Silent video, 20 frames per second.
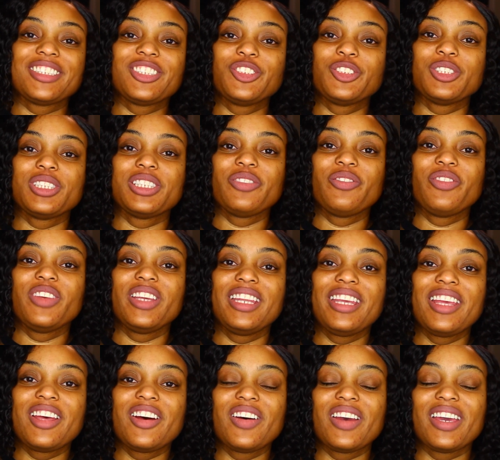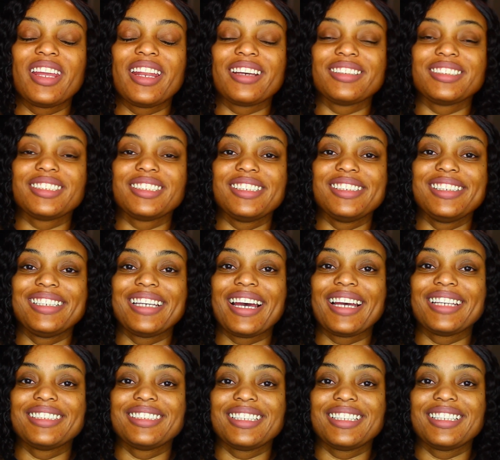enjoyed the video, and I'll see you
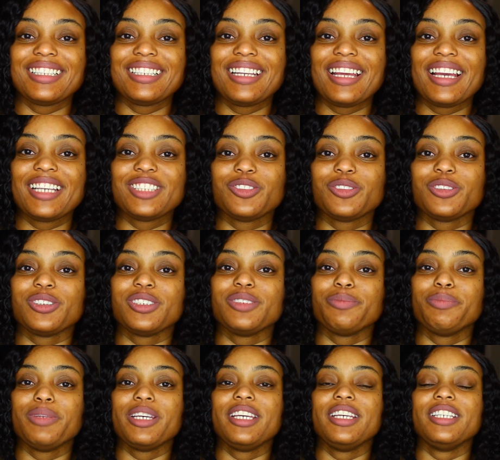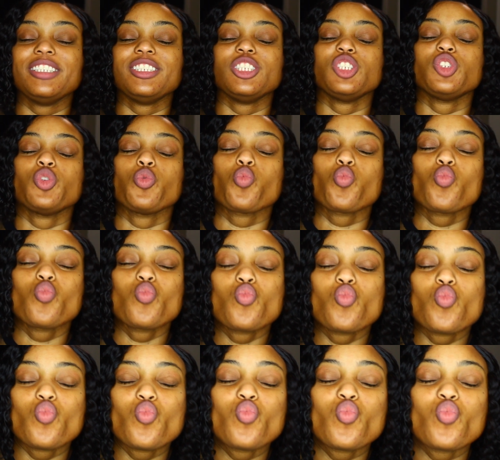guys in the next one. Big kisses.
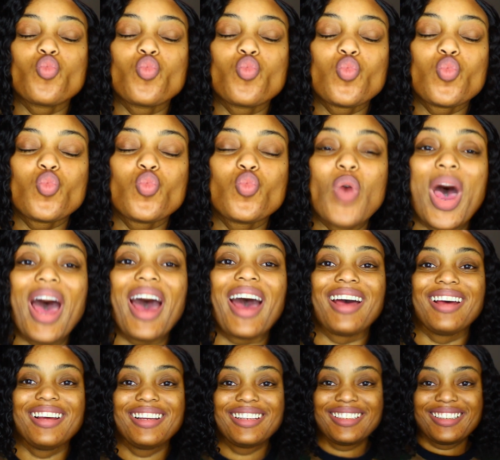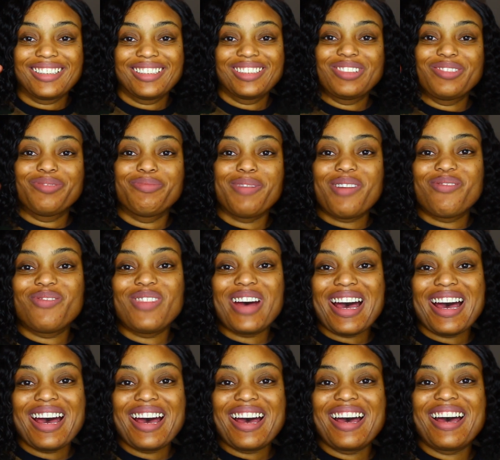Mwah. Bye
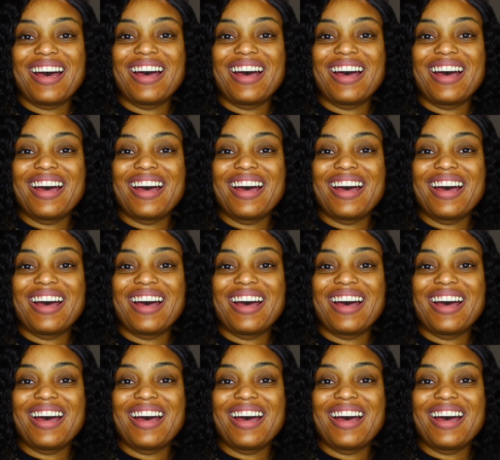bye.